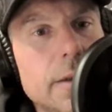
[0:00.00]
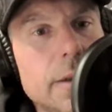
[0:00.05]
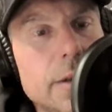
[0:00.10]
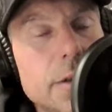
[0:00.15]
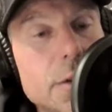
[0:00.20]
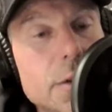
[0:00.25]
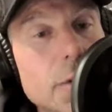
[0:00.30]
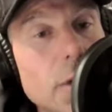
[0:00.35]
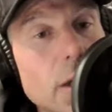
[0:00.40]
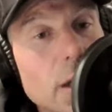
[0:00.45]

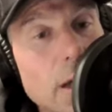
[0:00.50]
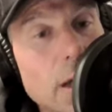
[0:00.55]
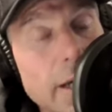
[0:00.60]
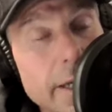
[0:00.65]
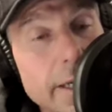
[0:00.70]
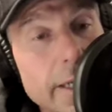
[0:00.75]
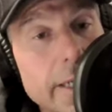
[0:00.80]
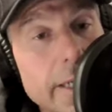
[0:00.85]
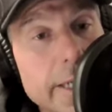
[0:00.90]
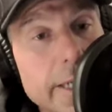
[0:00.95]
you're doing a
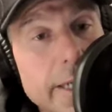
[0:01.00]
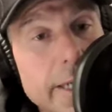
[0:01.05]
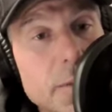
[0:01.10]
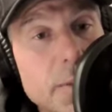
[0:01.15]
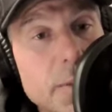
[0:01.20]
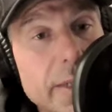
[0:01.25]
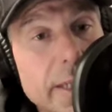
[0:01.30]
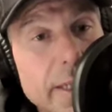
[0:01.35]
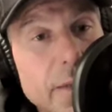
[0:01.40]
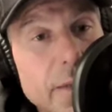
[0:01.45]
lot in a day to
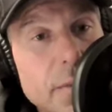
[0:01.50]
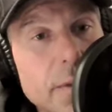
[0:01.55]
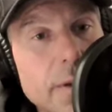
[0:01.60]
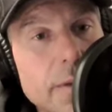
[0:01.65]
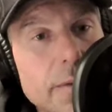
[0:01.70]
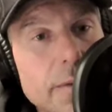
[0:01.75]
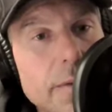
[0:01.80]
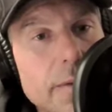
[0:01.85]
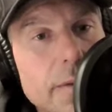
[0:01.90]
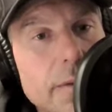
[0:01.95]
begin
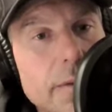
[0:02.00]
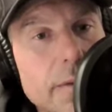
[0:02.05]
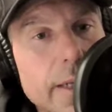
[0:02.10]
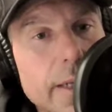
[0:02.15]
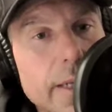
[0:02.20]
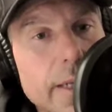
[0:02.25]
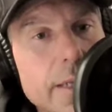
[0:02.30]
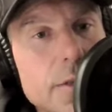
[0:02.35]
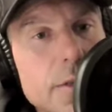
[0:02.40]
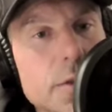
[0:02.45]
with, right?